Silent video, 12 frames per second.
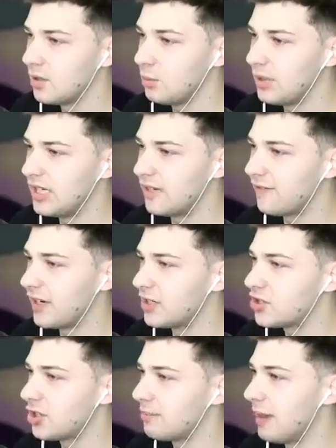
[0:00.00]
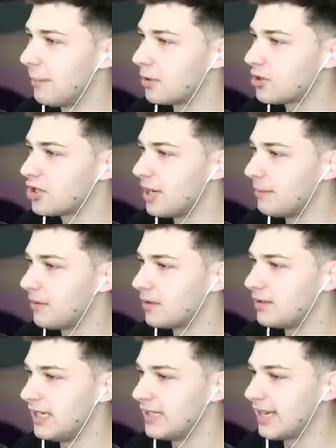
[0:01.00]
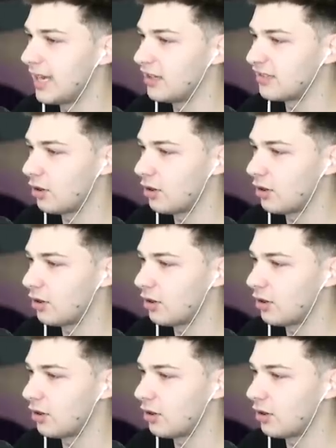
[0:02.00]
We need to finish your membership details.